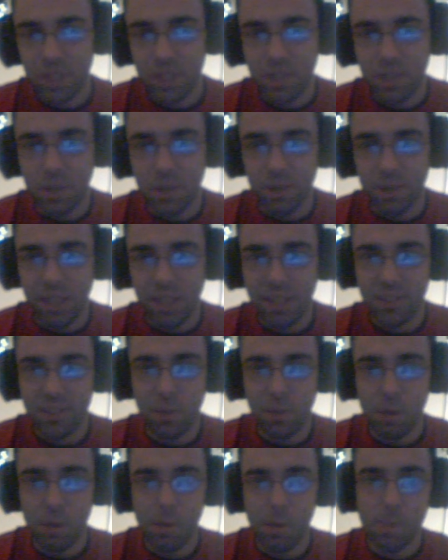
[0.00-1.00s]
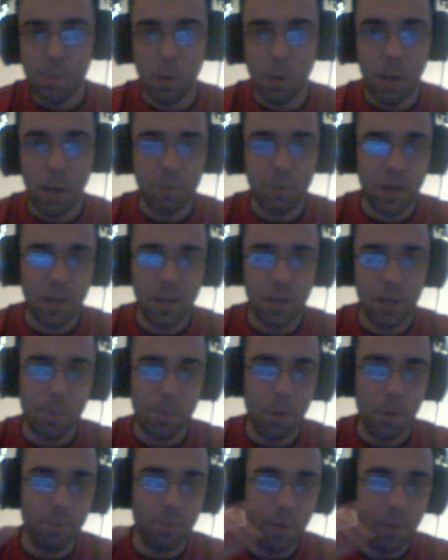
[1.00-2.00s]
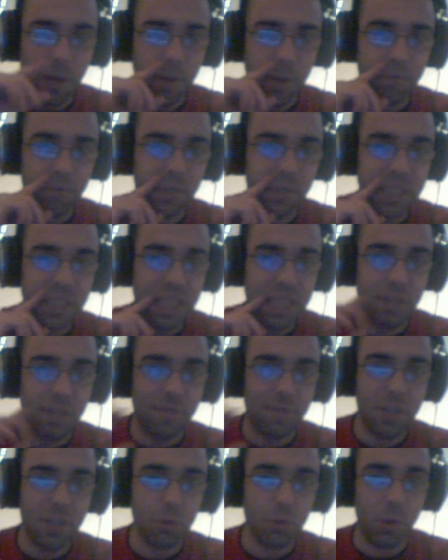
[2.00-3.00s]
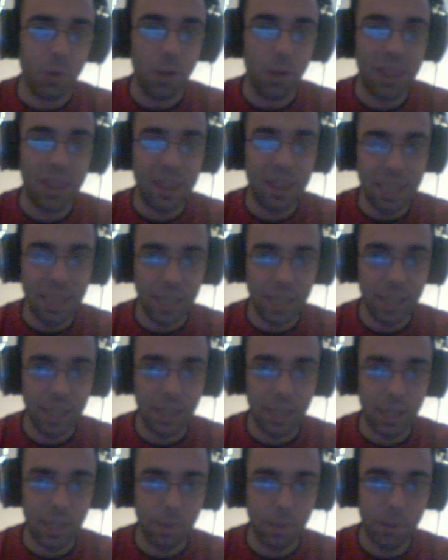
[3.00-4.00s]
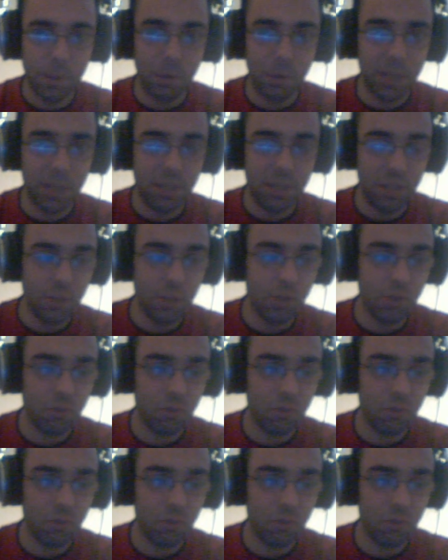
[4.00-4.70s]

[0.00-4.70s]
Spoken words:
that's not what I'm about. I'm talking about free individual thinking, and I'm going to use